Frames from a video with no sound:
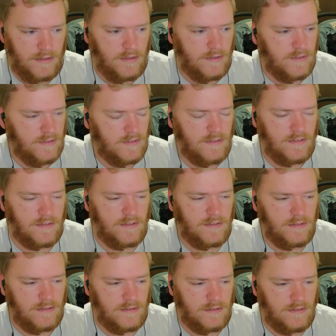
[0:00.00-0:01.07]
no, this
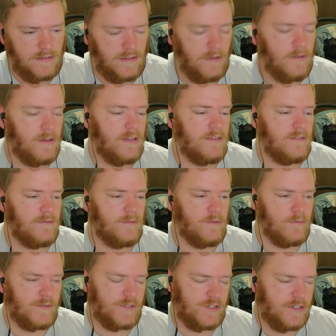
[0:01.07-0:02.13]
is like okay, it's a
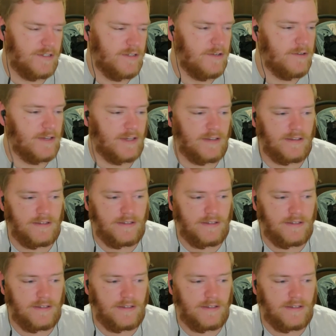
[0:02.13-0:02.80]
full version. Okay.